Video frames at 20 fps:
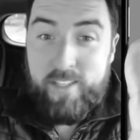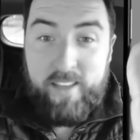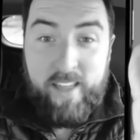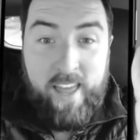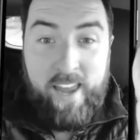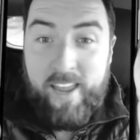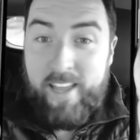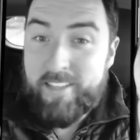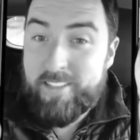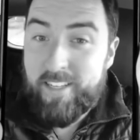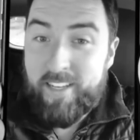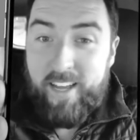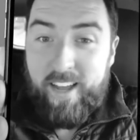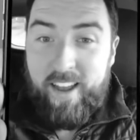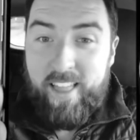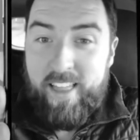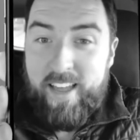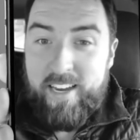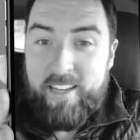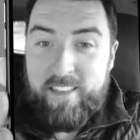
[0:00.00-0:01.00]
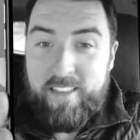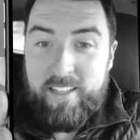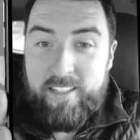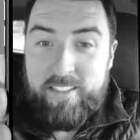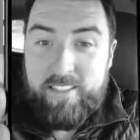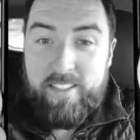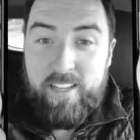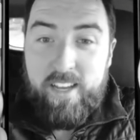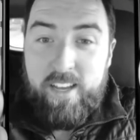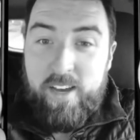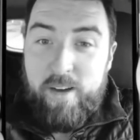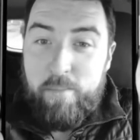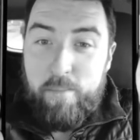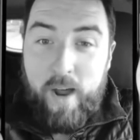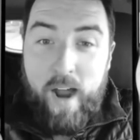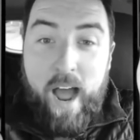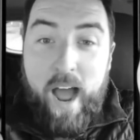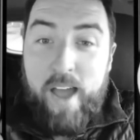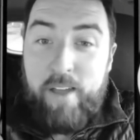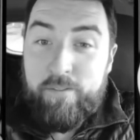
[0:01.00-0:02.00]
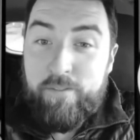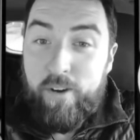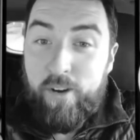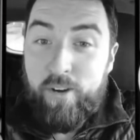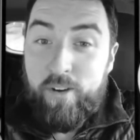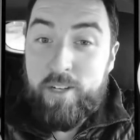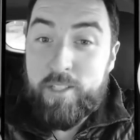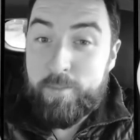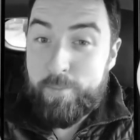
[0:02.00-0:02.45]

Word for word: that isn't going to like this. The iPhone is